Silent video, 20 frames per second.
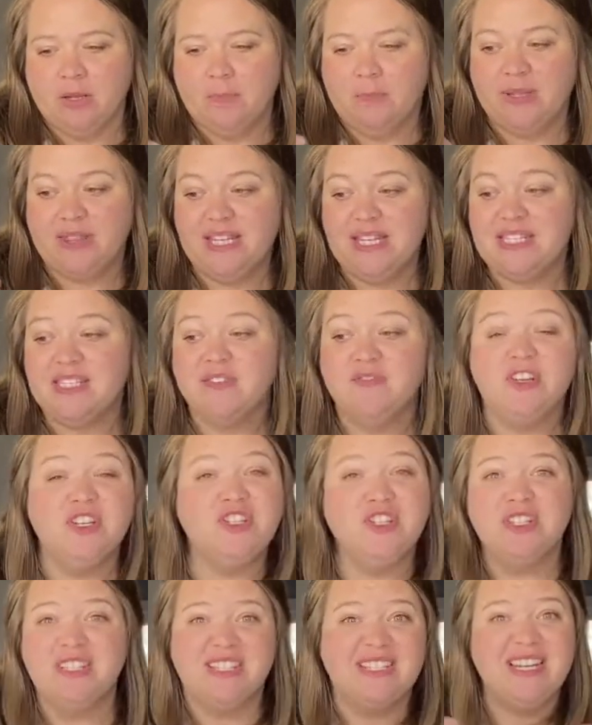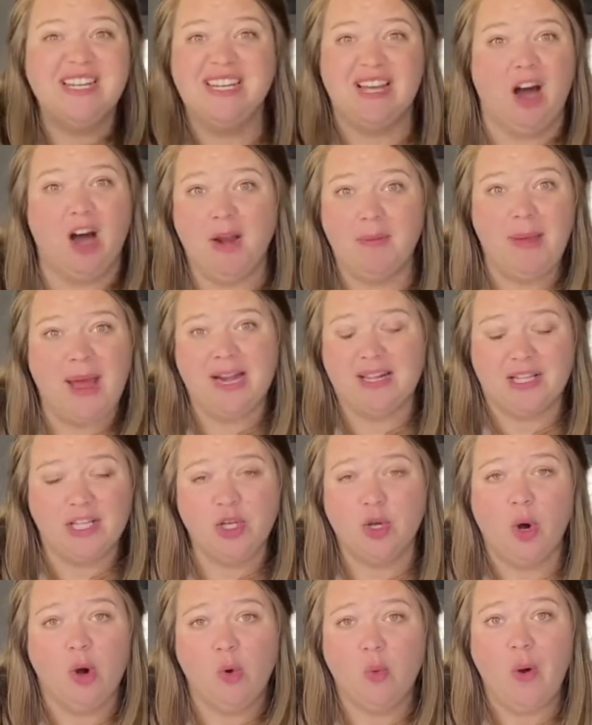But these divisions didn't automatically
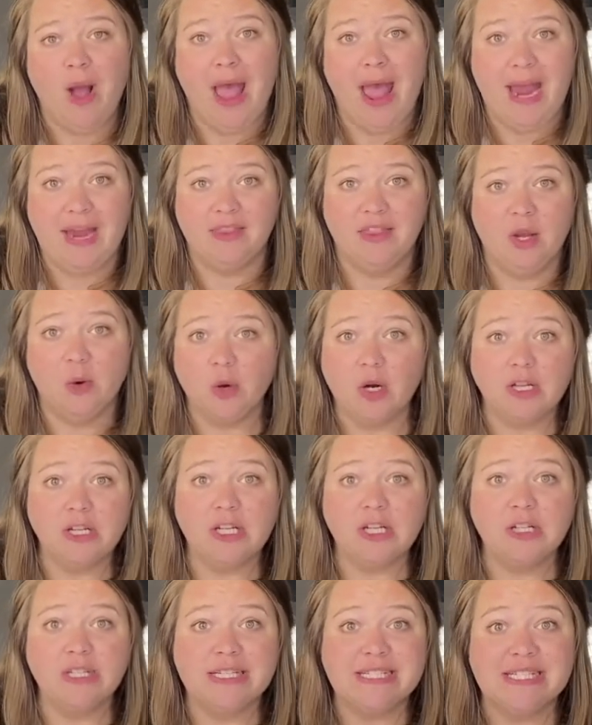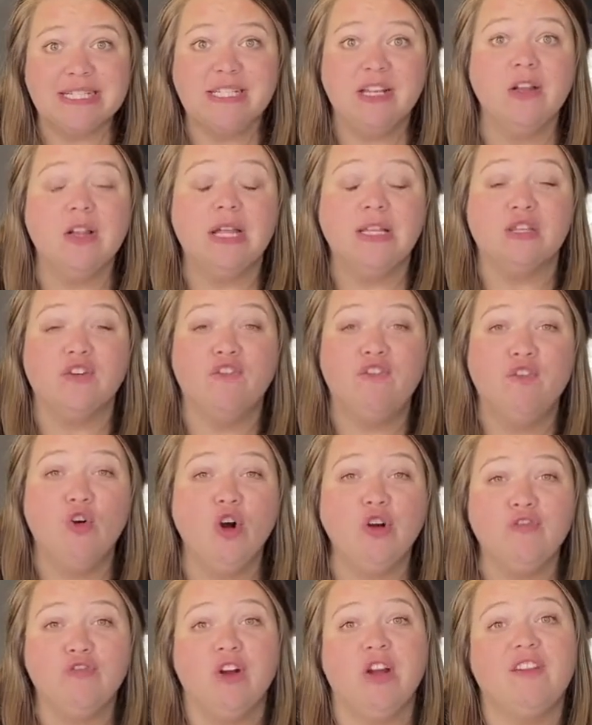go away, and they were clearly still at the
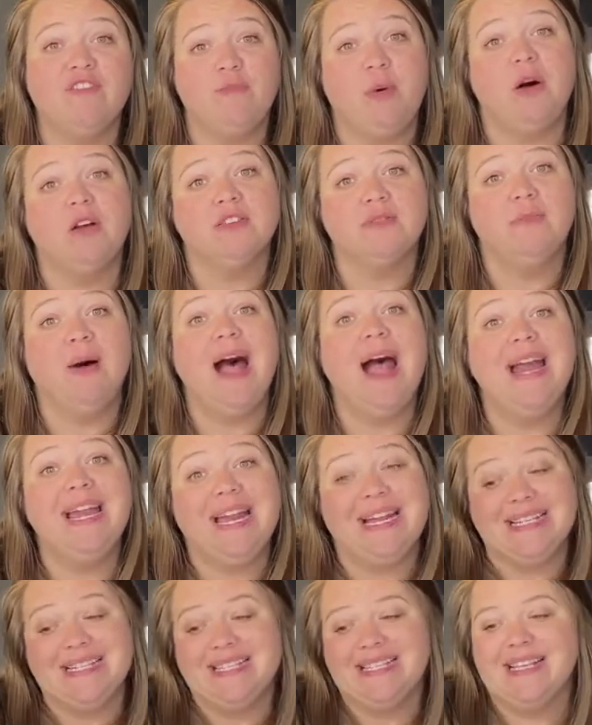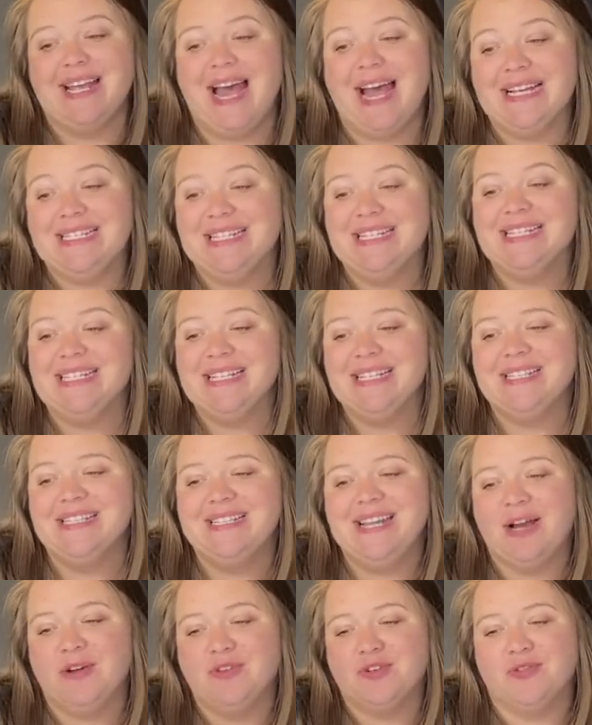forefront of Paul's mind as he, as he sits
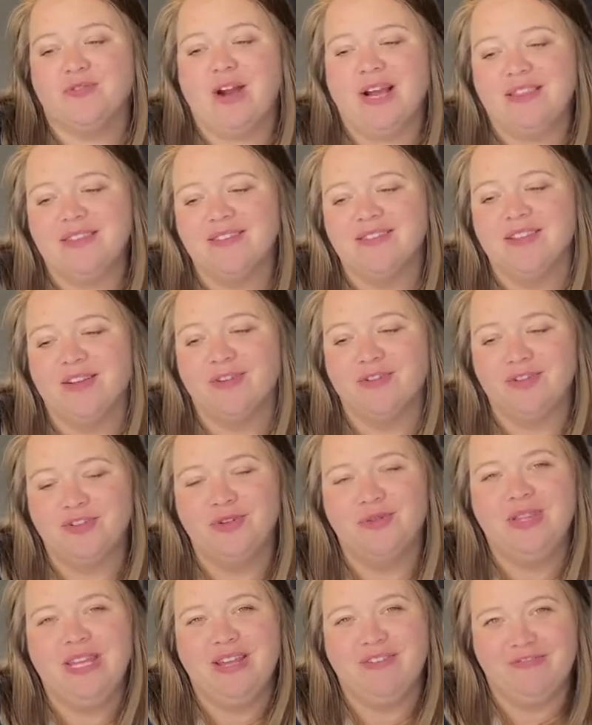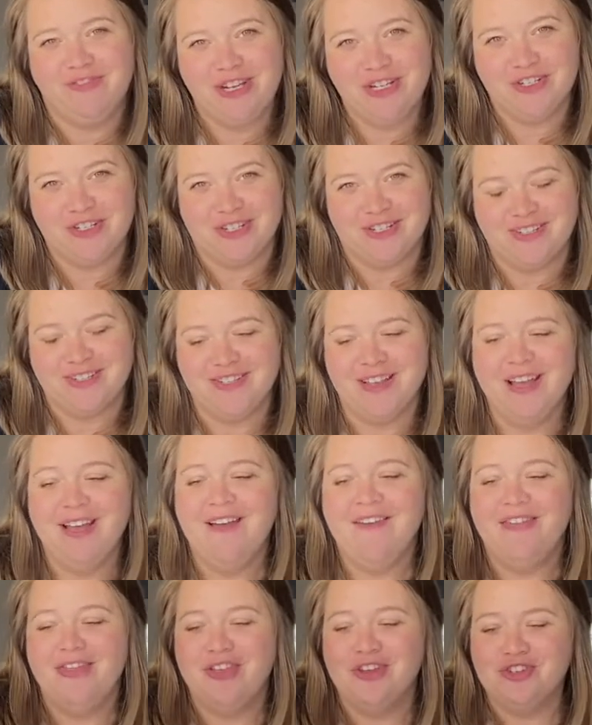down to write this letter to the Ephesians,
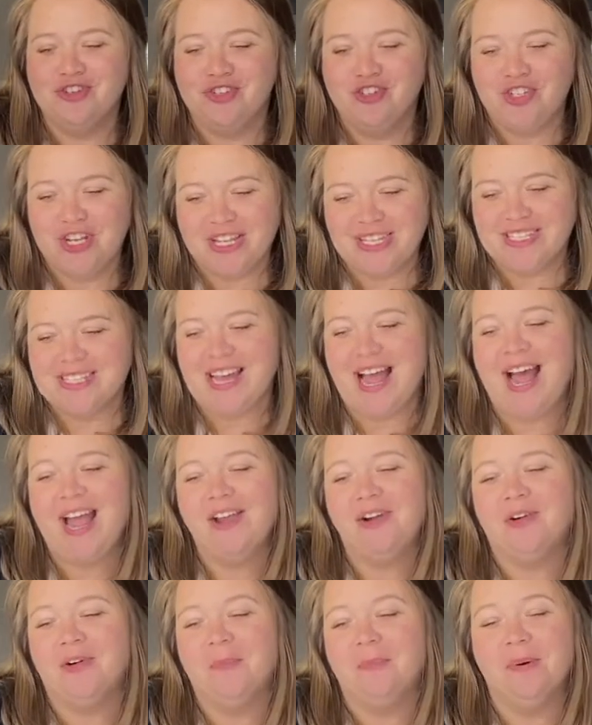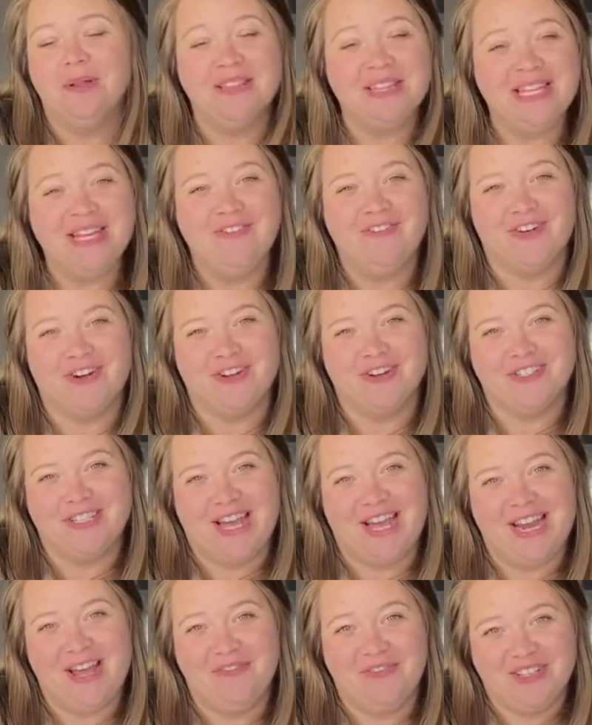the Gentile believers
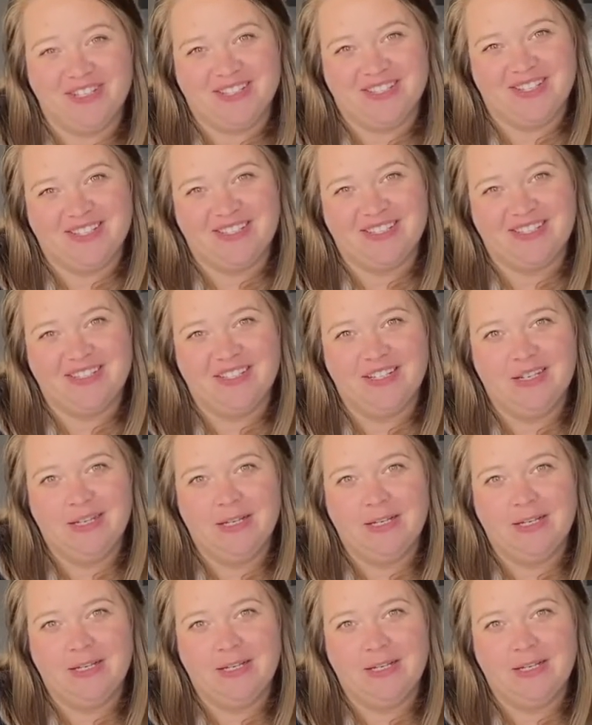at Ephesus.